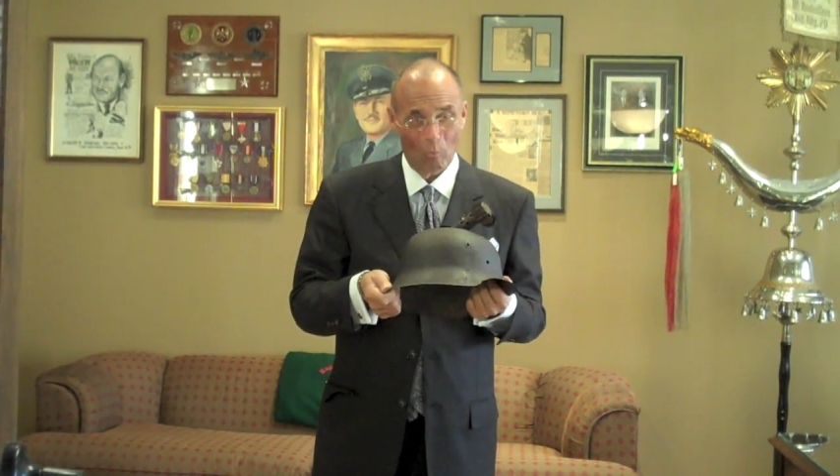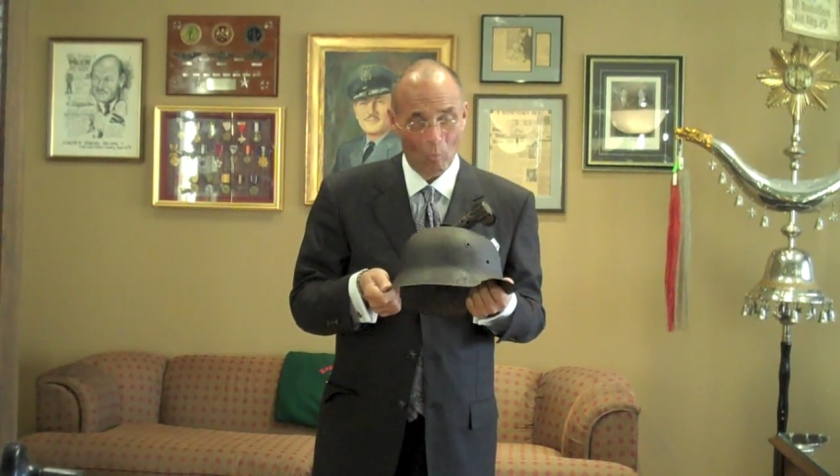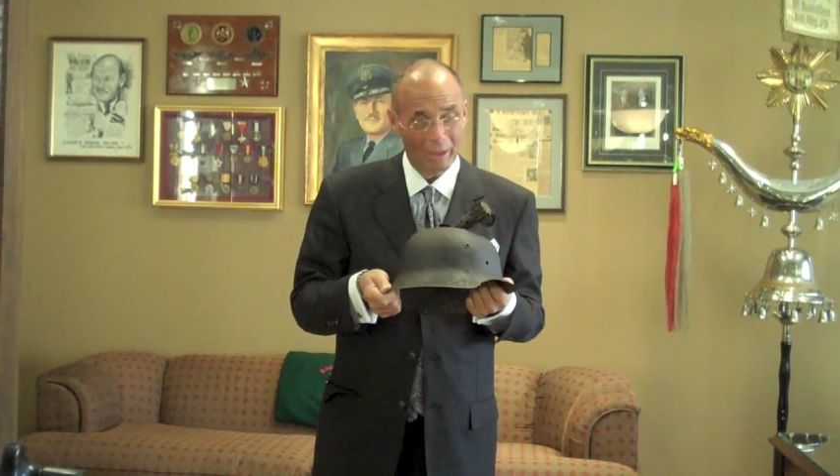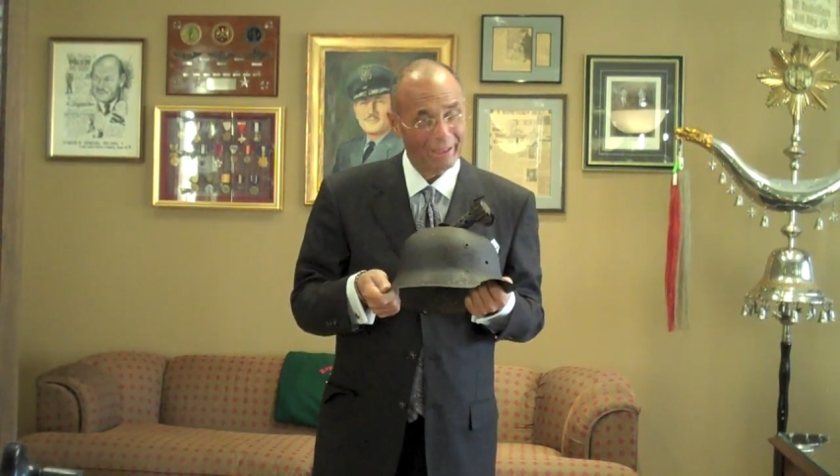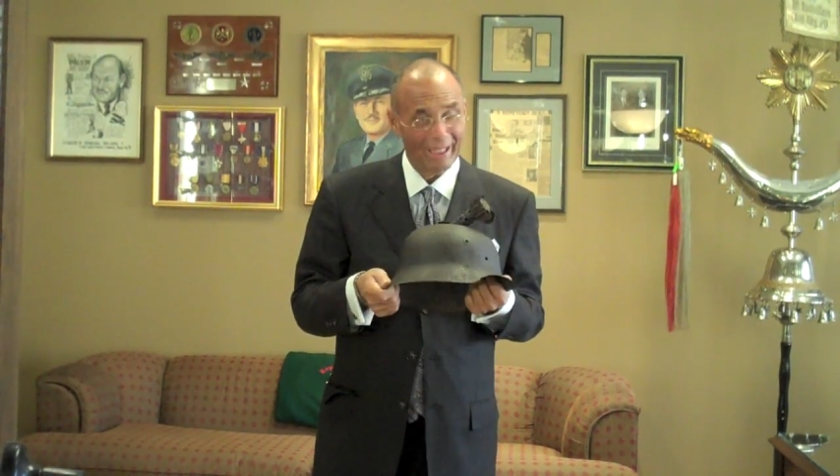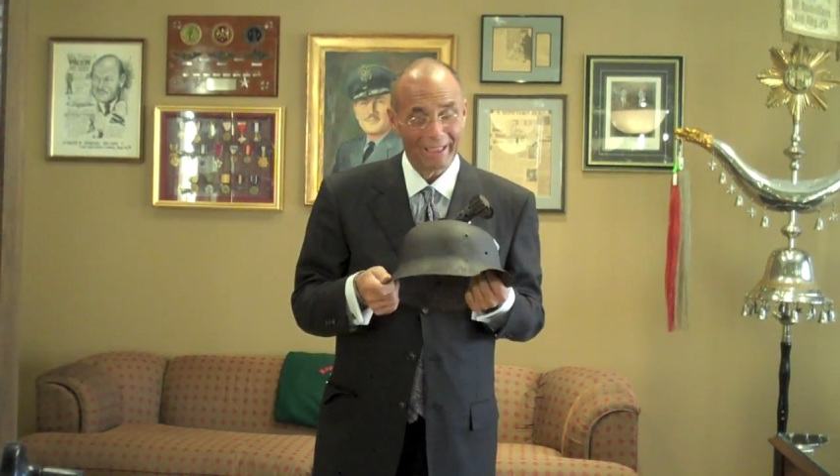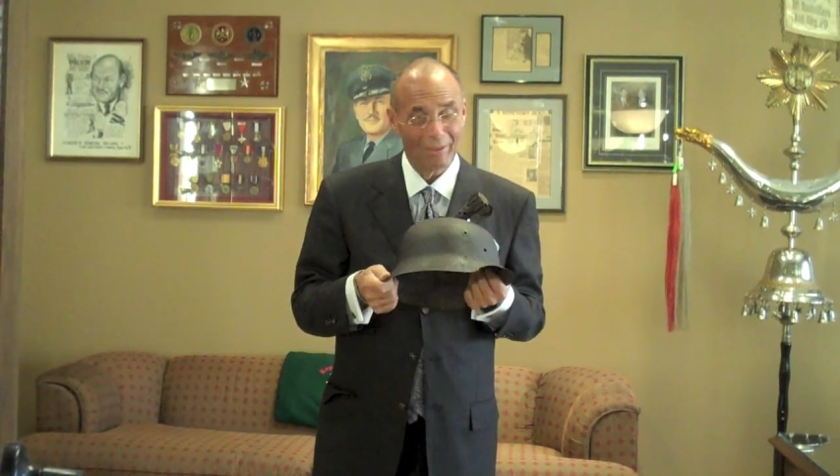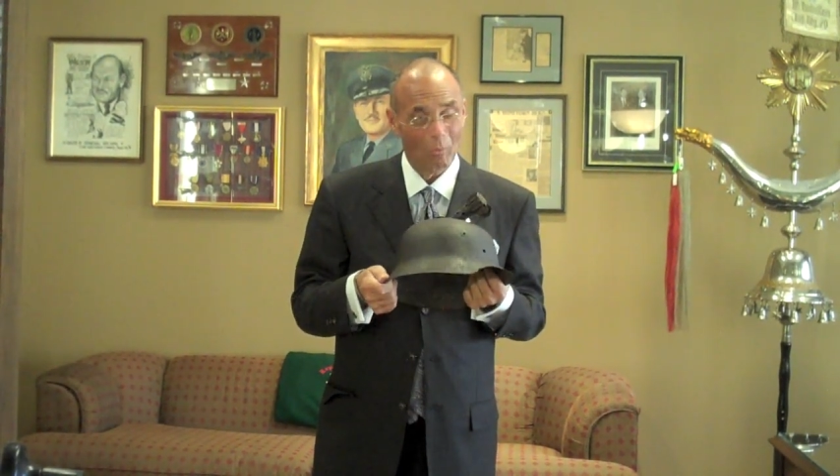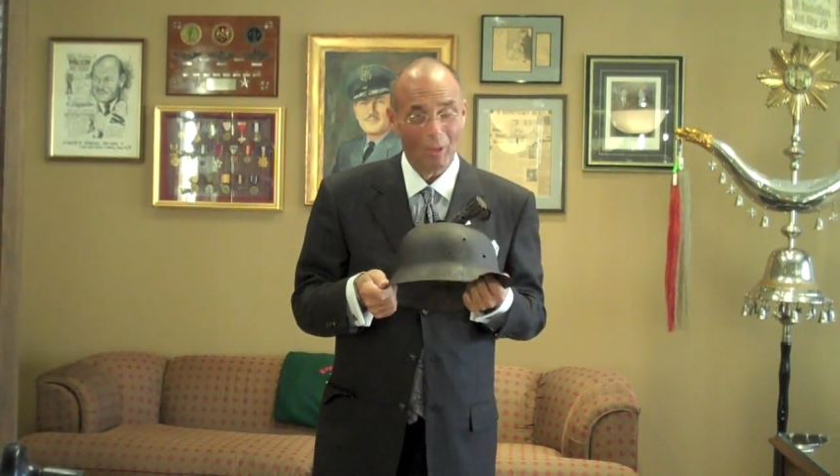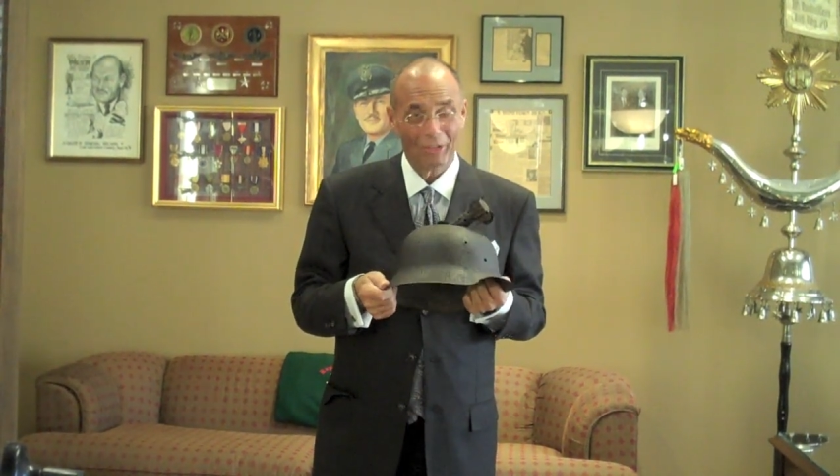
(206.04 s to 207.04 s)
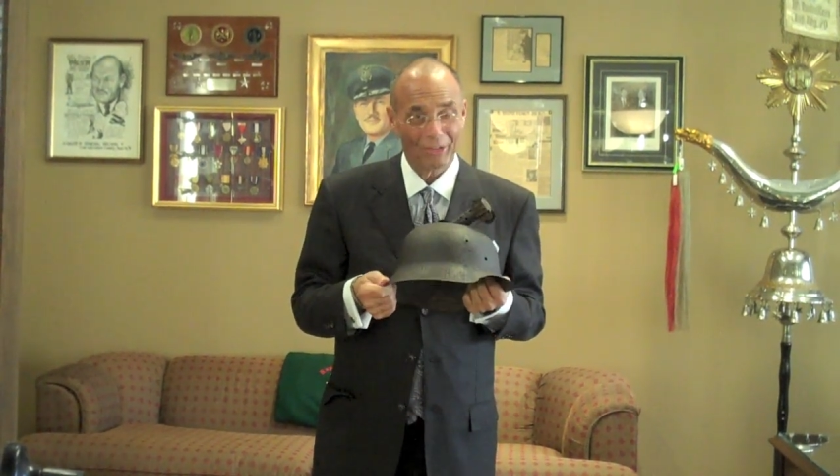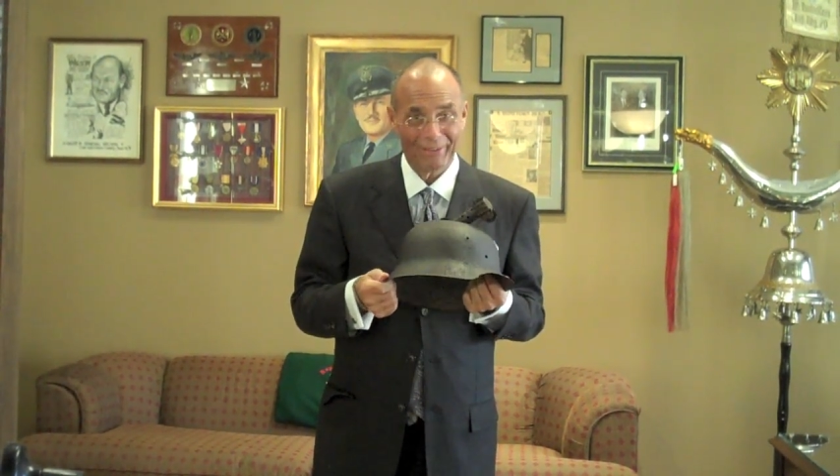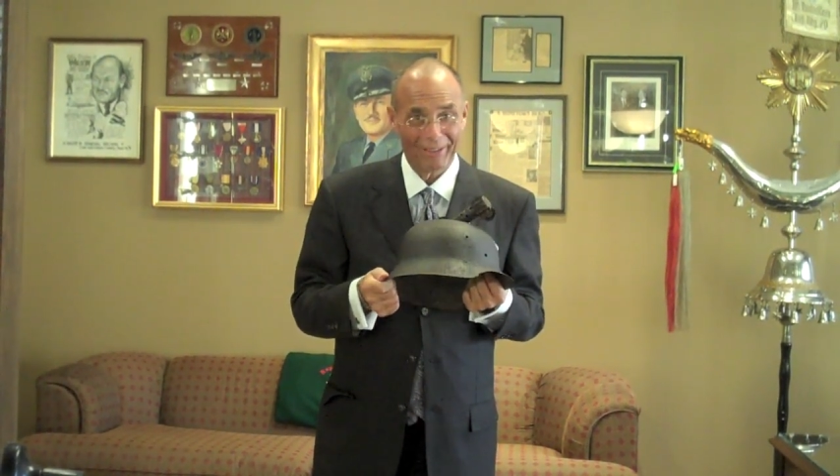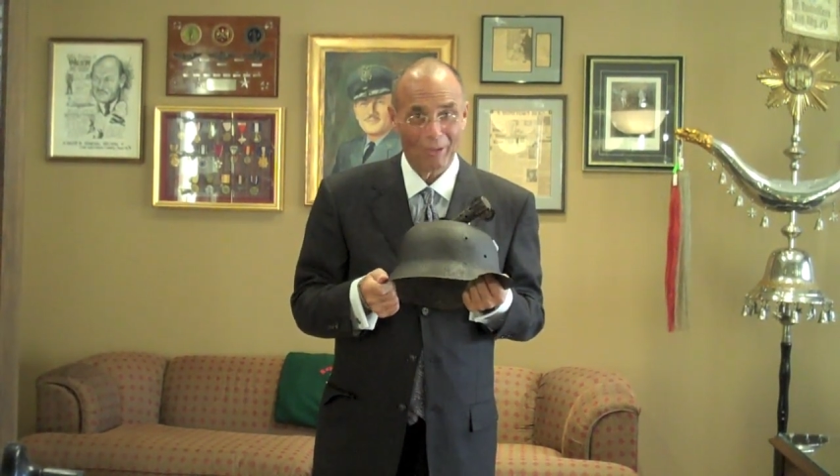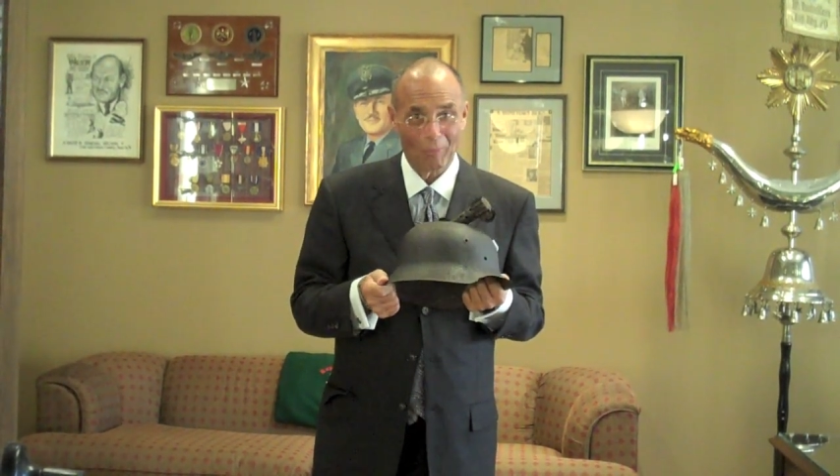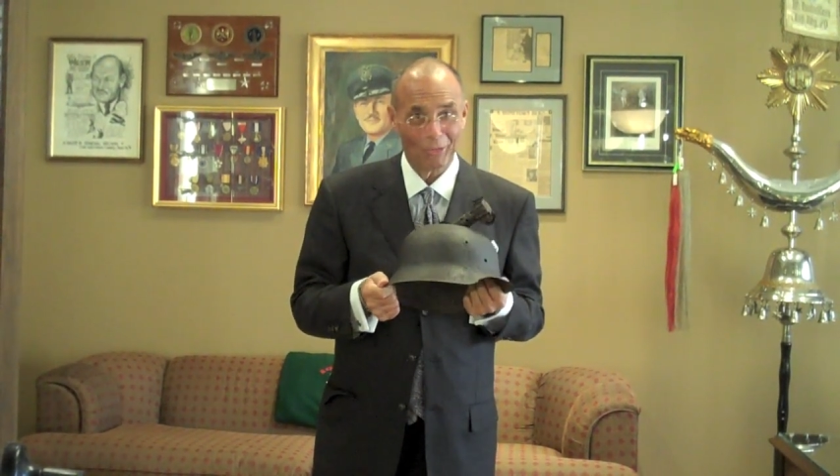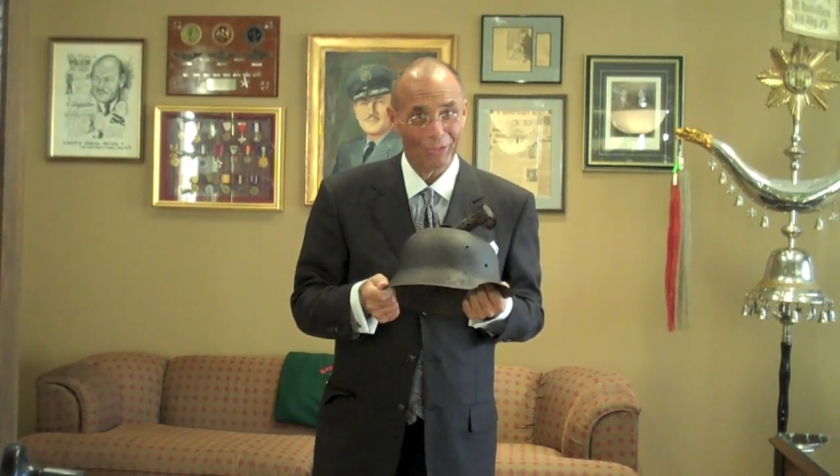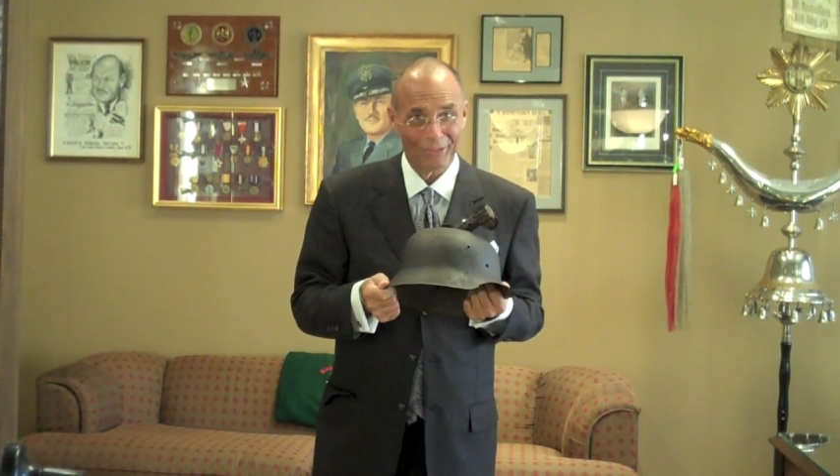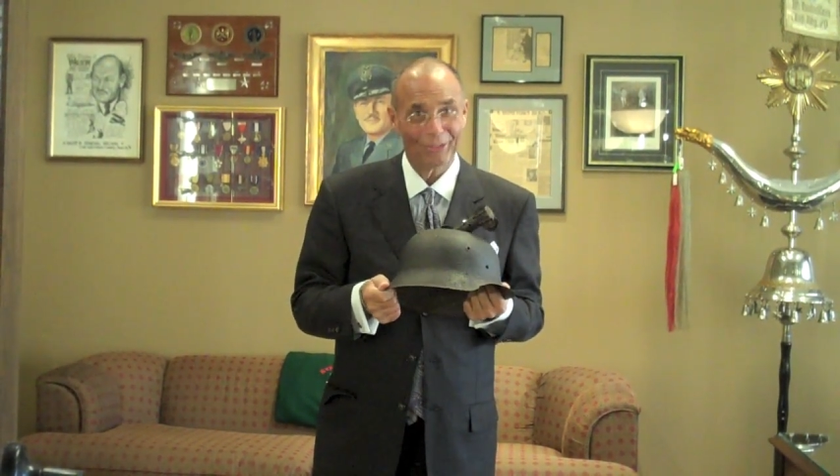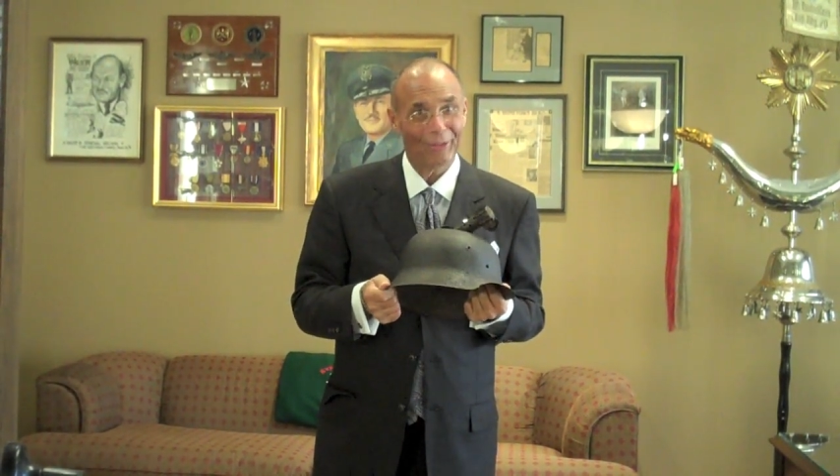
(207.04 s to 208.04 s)
One thing that wasn't there
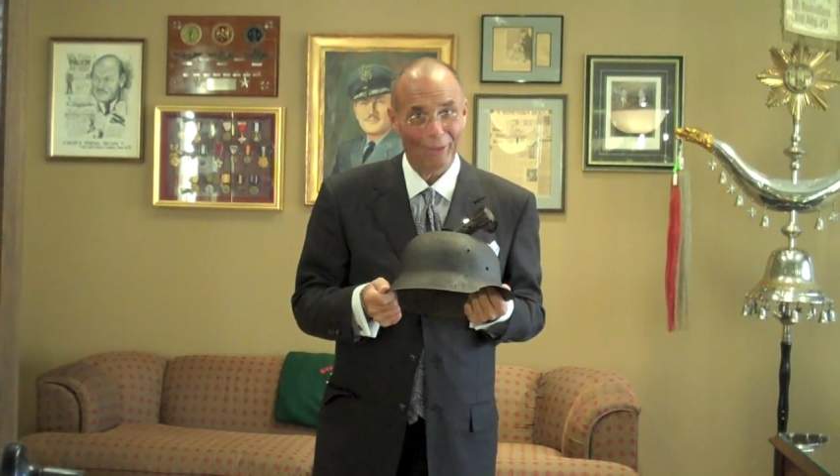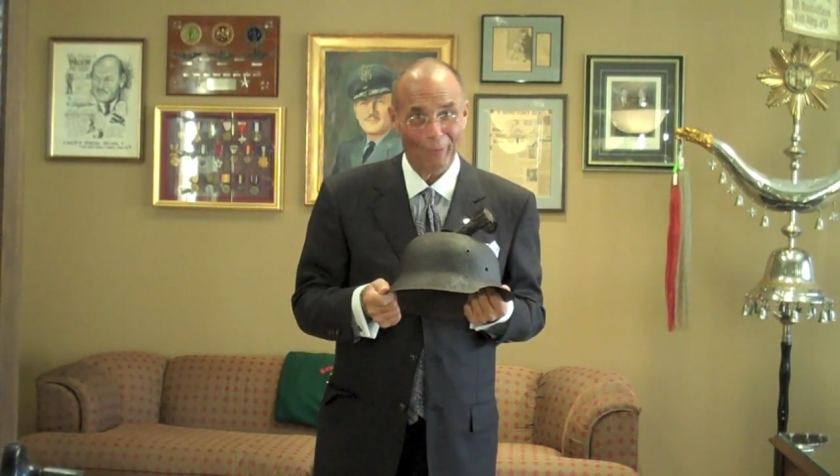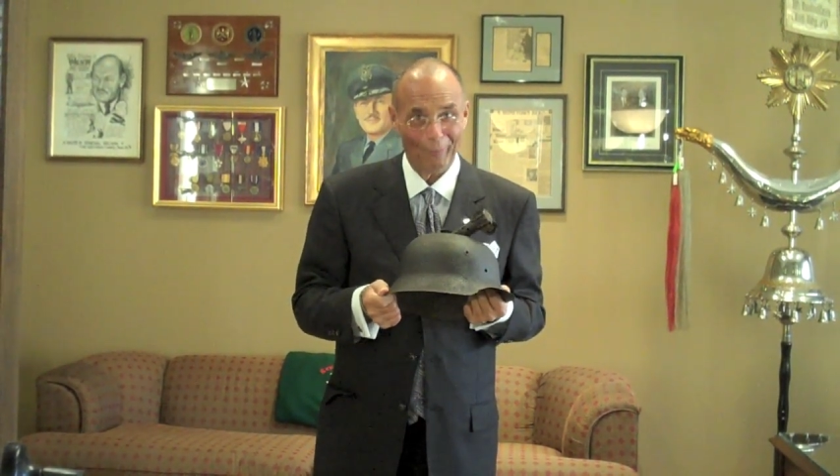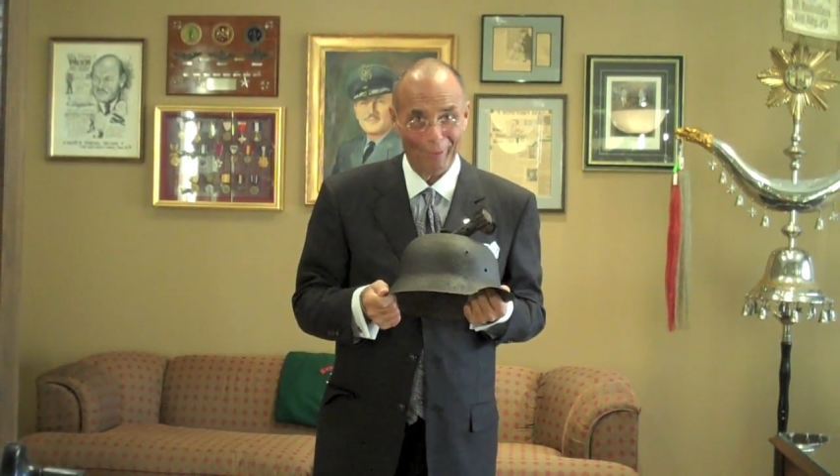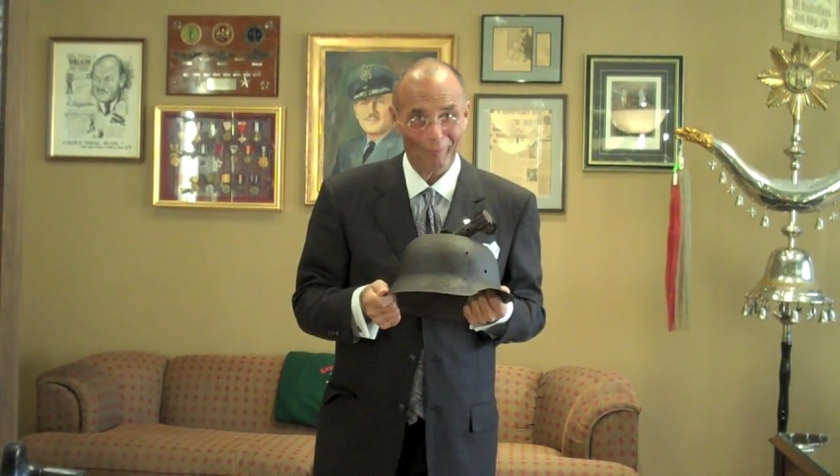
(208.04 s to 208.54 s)
was this helmet.